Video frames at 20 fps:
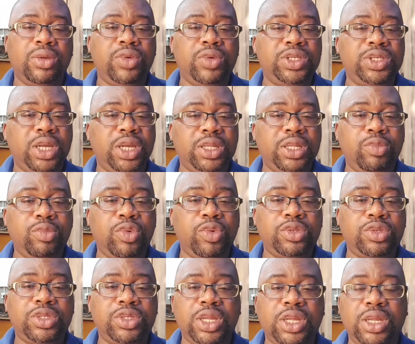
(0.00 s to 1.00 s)
which
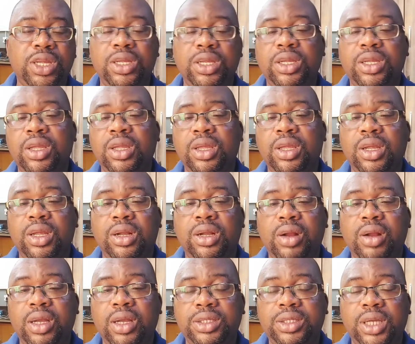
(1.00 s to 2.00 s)
enables the
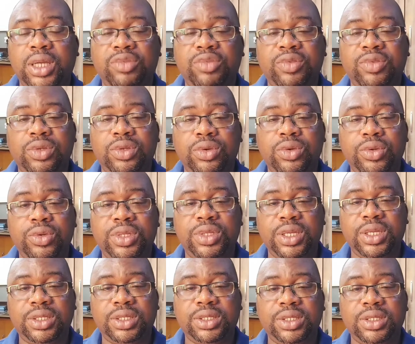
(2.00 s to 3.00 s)
crankshaft to
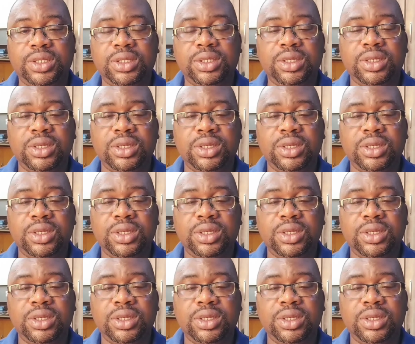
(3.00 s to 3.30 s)
rotate.